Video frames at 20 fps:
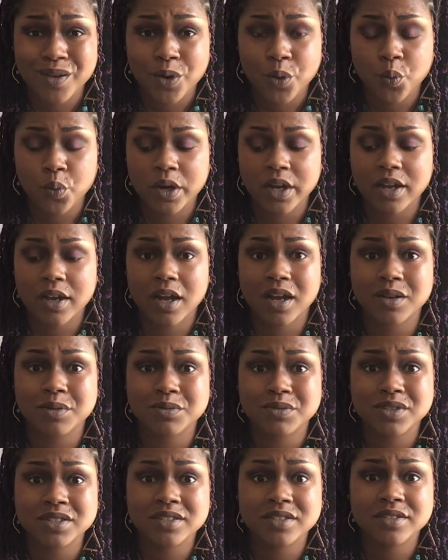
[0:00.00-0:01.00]
when it
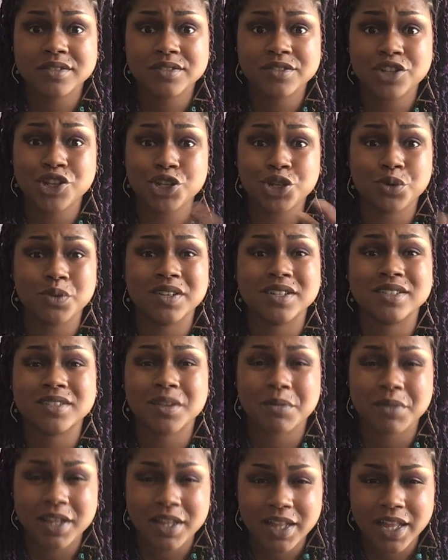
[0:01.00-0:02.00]
comes to doing
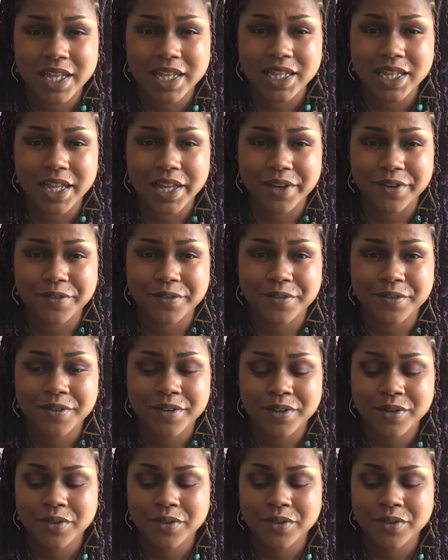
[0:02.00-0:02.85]
something that you love,